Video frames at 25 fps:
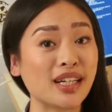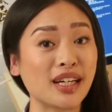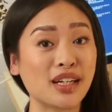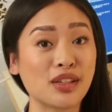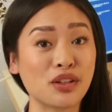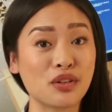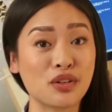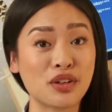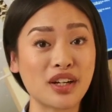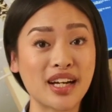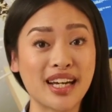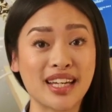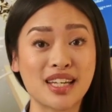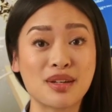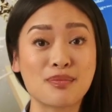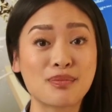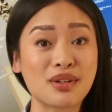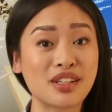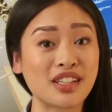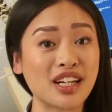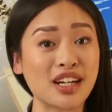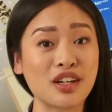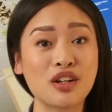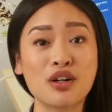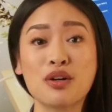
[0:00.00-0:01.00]
creating
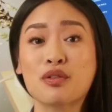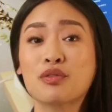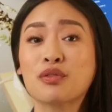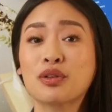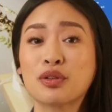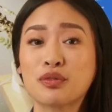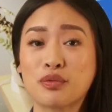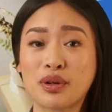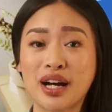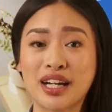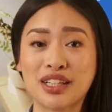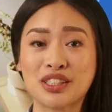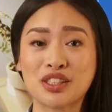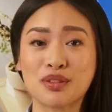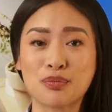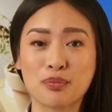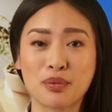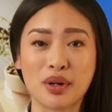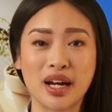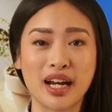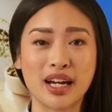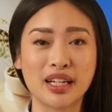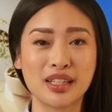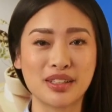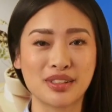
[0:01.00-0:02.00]
potential for
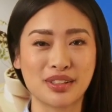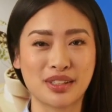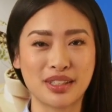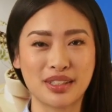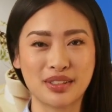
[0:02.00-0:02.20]
ransomware,